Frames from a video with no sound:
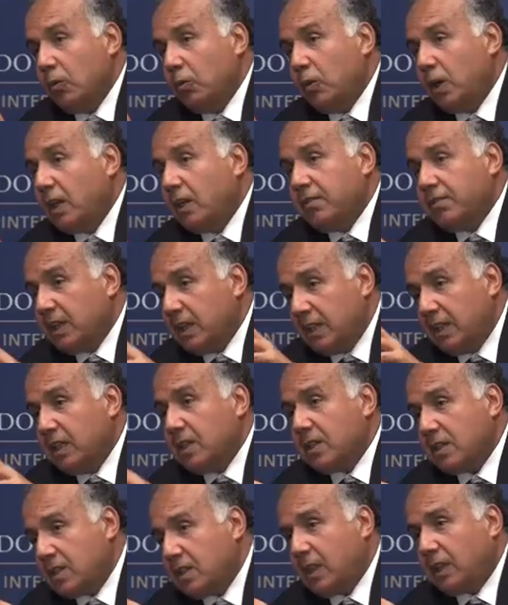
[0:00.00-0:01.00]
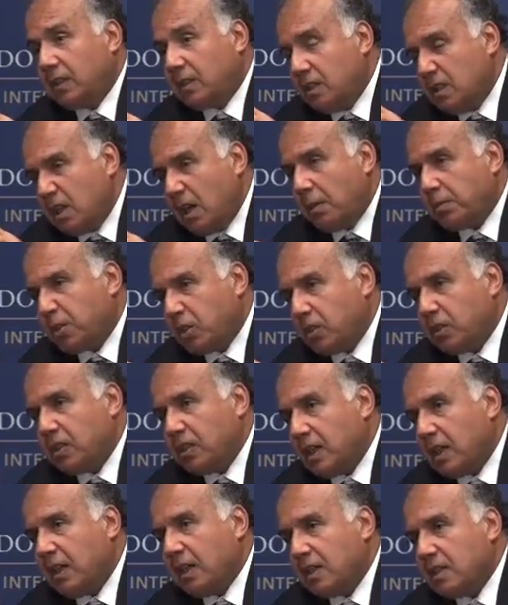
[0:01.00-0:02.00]
whatever it is that corruption
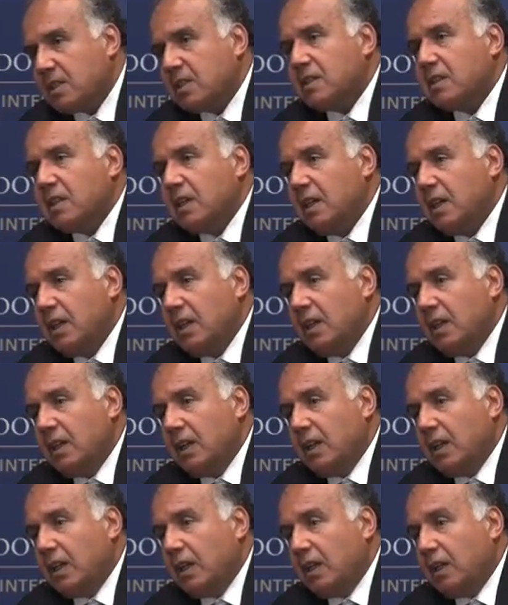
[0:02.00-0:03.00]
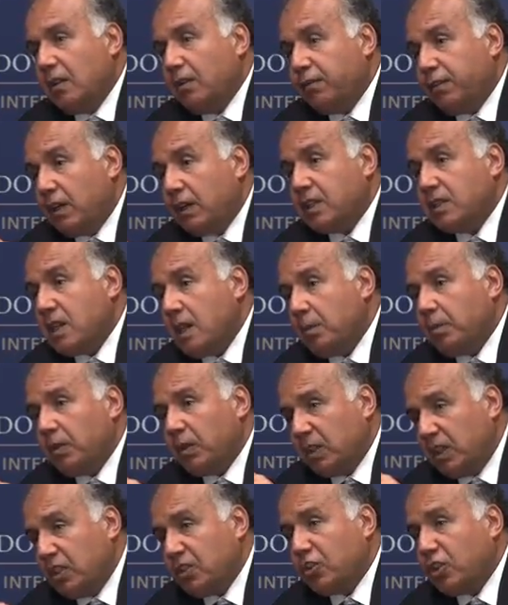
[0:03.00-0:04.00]
does, for
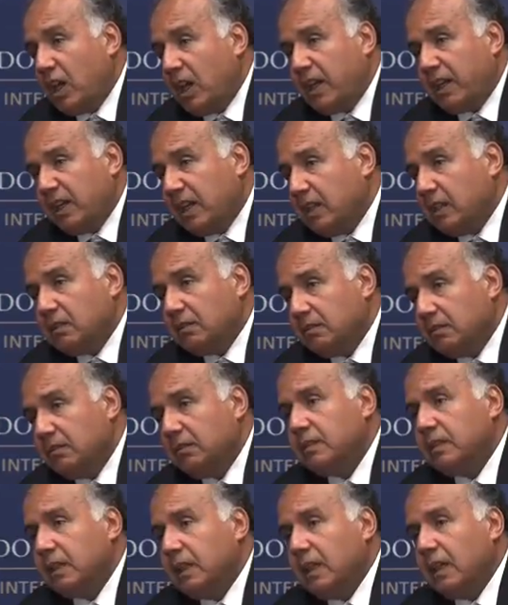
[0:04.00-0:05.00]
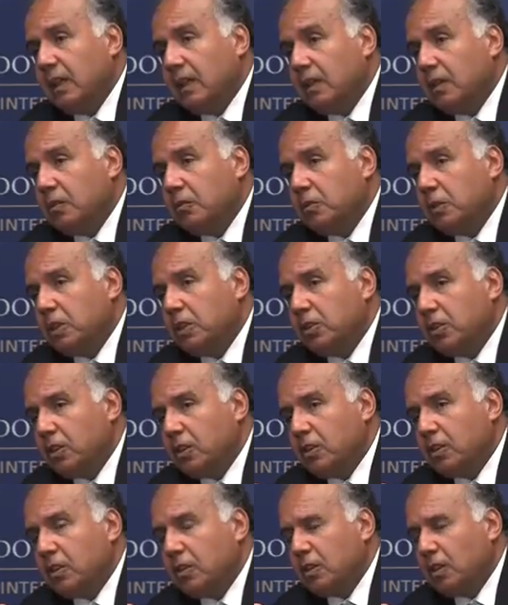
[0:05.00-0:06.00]
example, in China, which
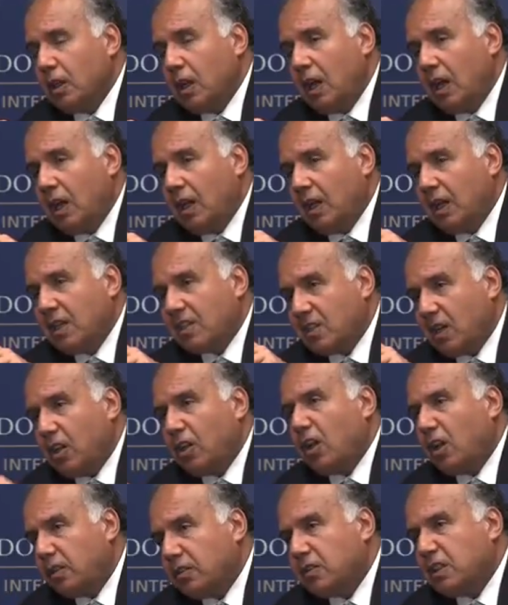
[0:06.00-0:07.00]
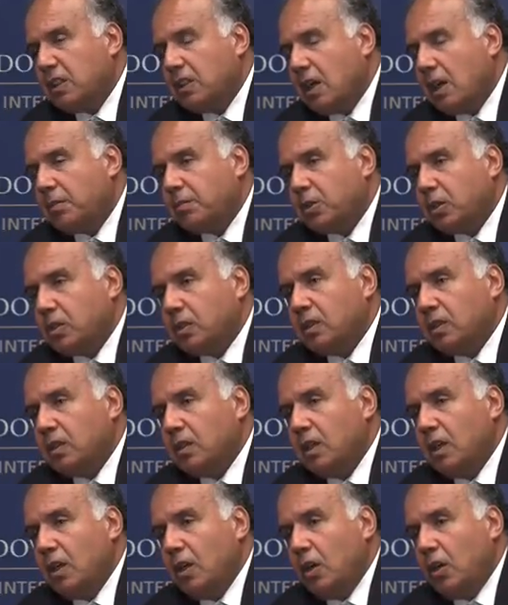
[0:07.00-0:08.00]
has a lot of corruption,
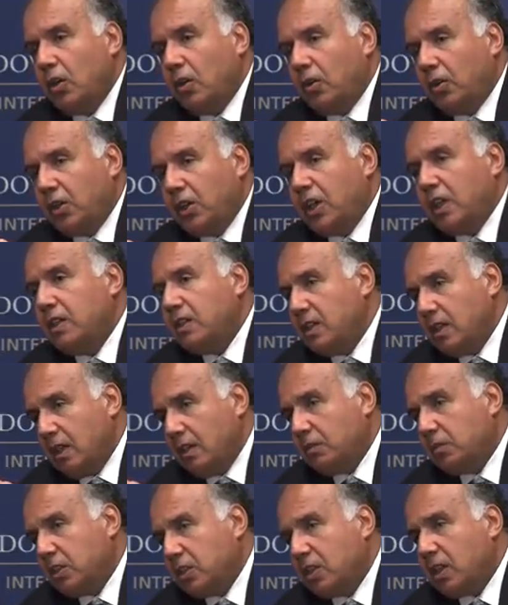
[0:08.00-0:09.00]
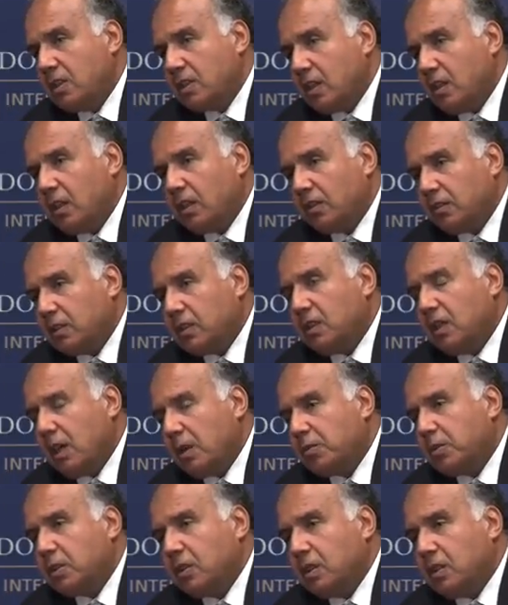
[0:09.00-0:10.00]
or India, which has a lot of
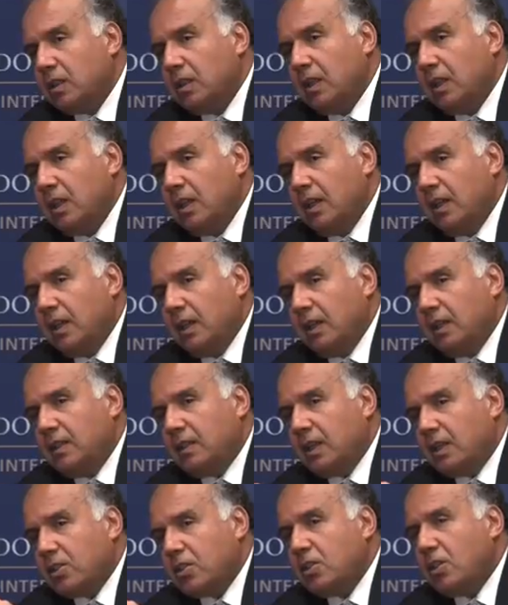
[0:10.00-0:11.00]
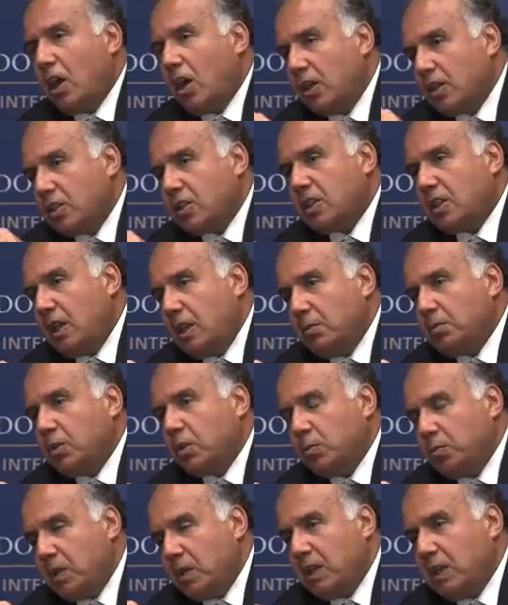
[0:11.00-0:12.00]
corruption, it does not seem
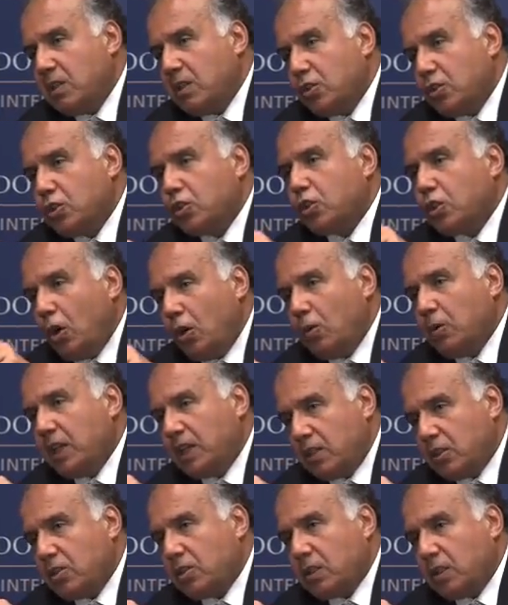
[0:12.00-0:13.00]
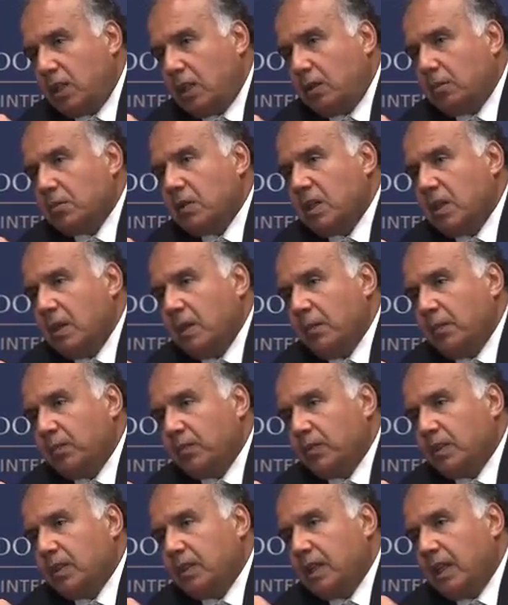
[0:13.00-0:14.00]
to be so extreme
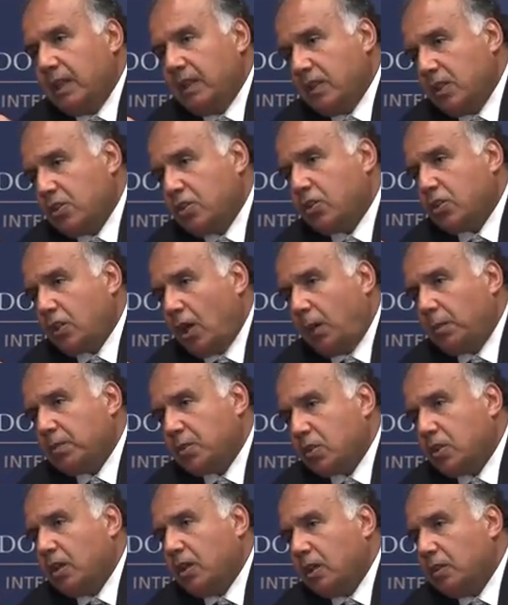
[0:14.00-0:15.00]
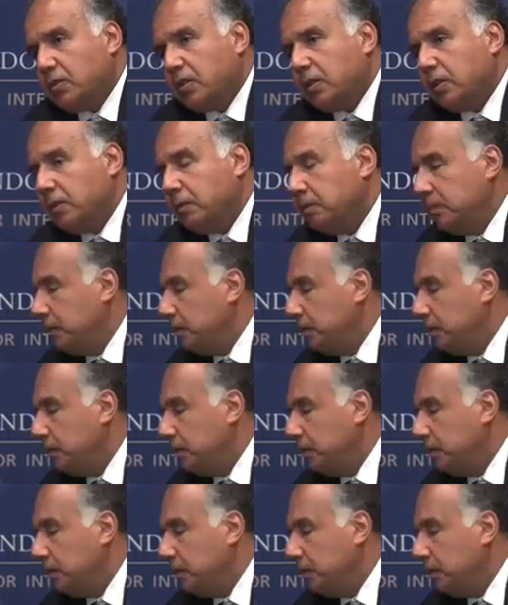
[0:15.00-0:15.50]
that it stops growth.